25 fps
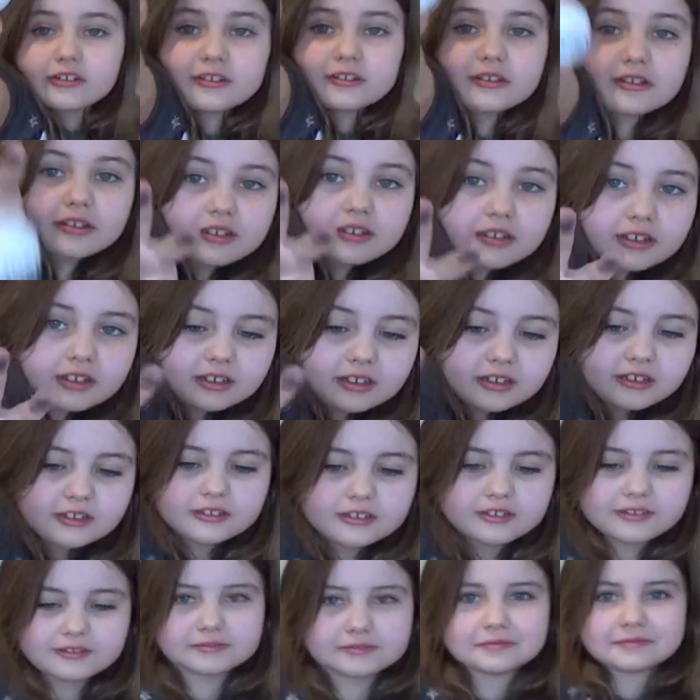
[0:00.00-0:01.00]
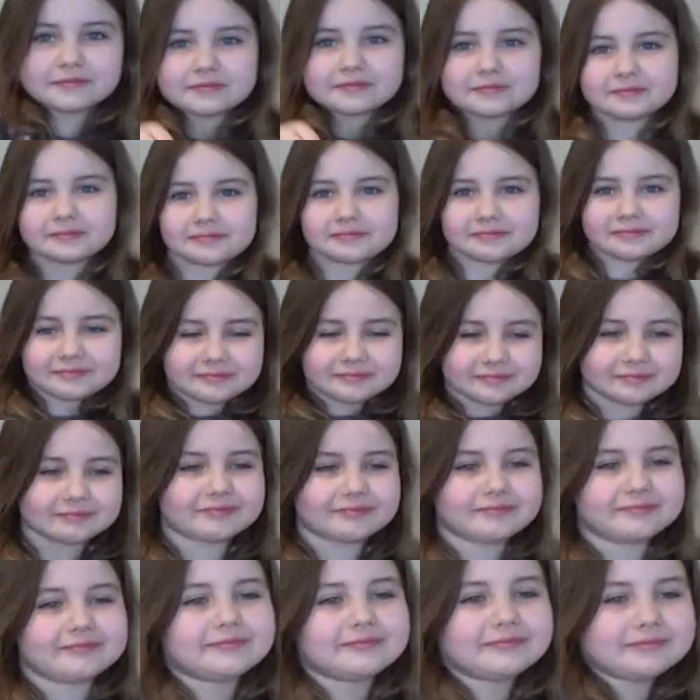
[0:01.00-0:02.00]

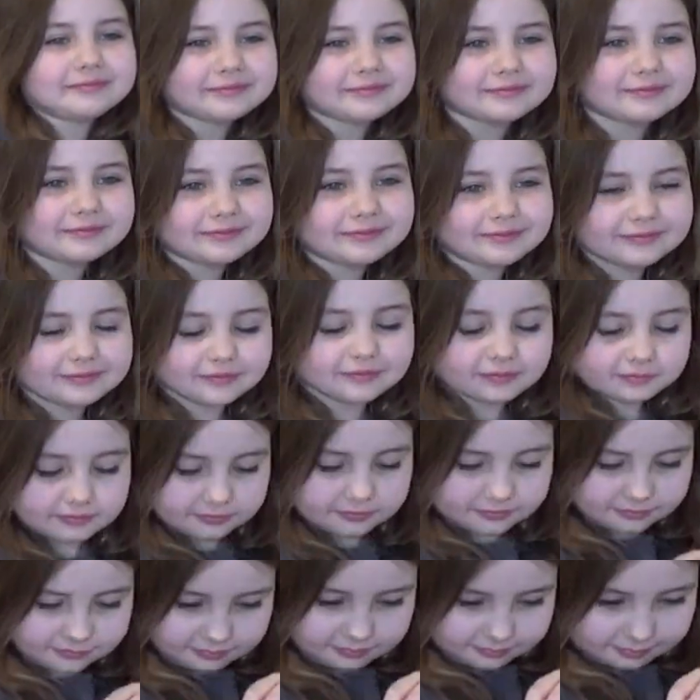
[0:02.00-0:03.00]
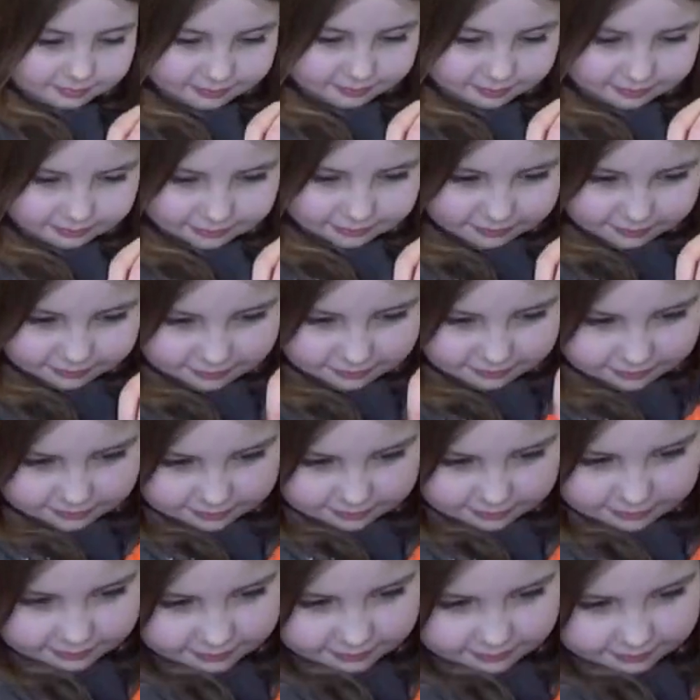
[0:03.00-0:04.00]

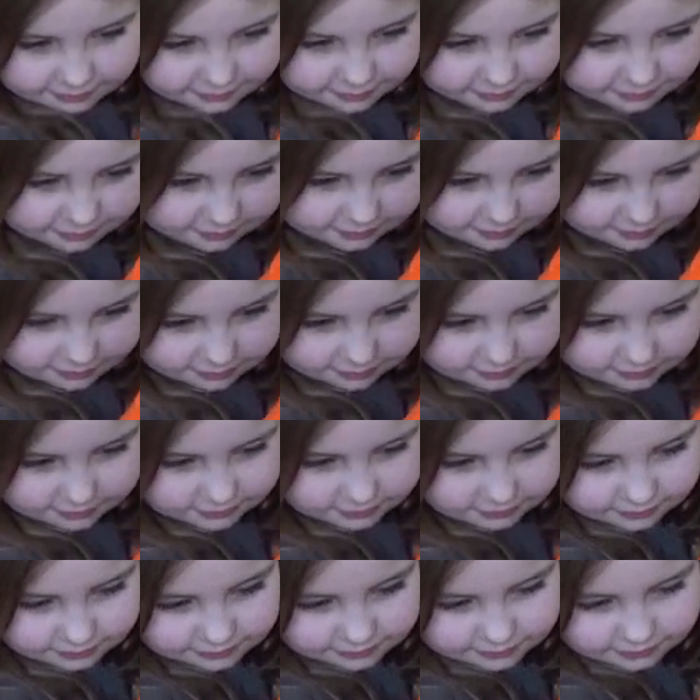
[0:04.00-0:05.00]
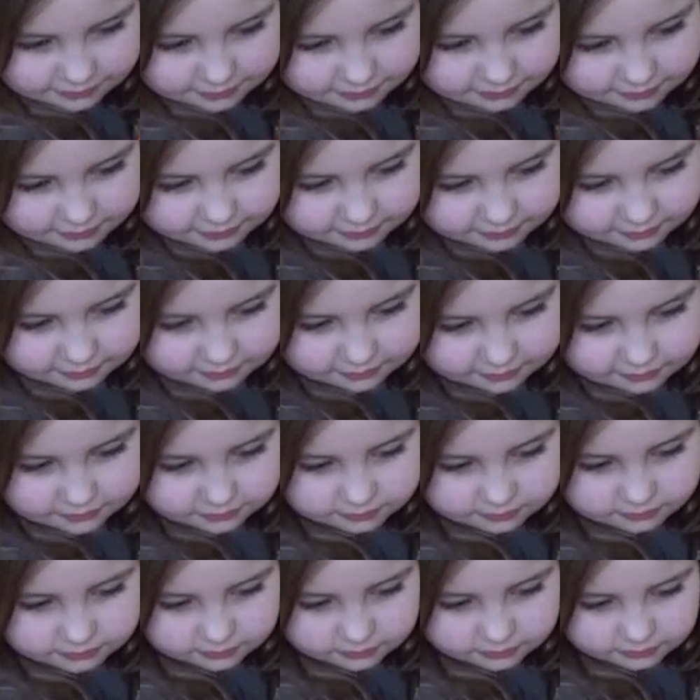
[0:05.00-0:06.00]

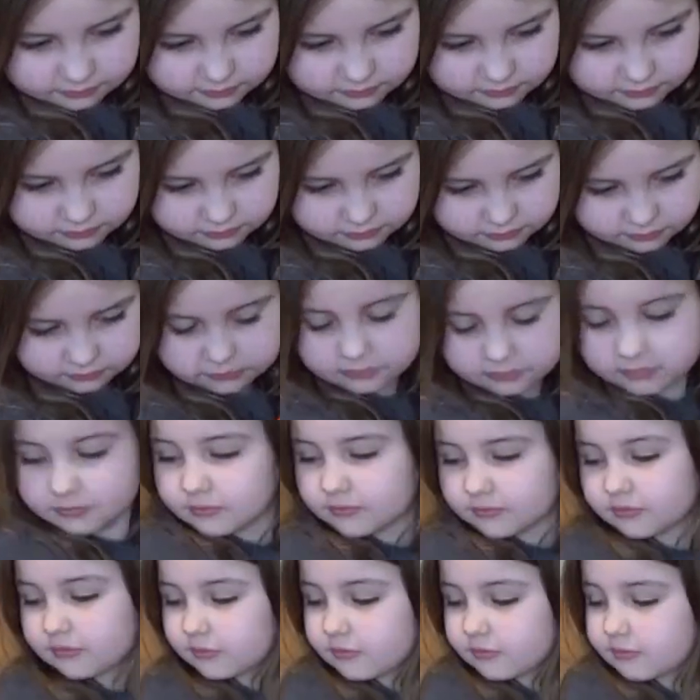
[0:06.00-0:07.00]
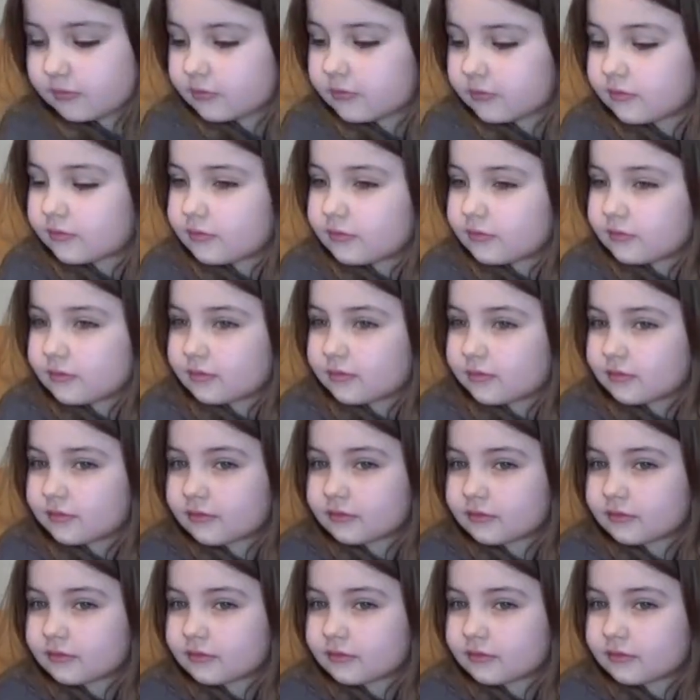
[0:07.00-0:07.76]
[no speech]